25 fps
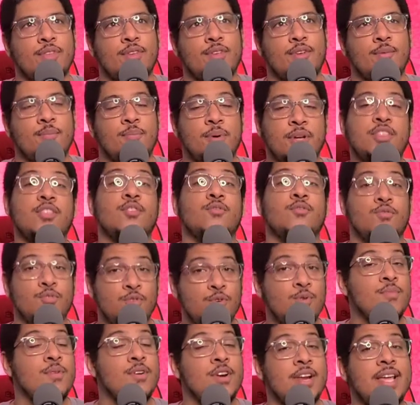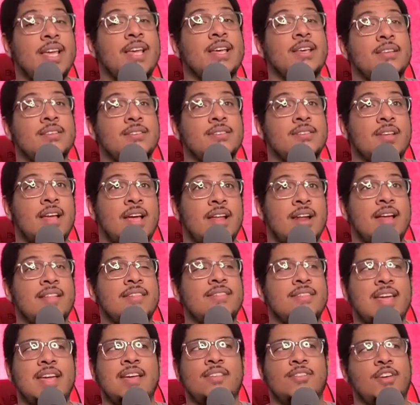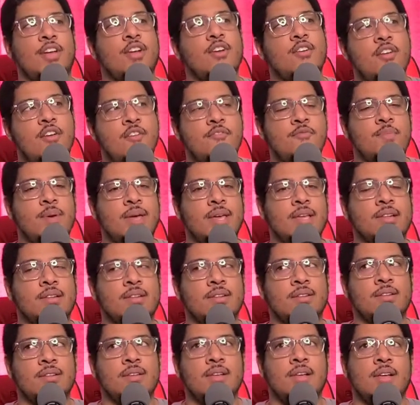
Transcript: but the rumor is, and I think there have been,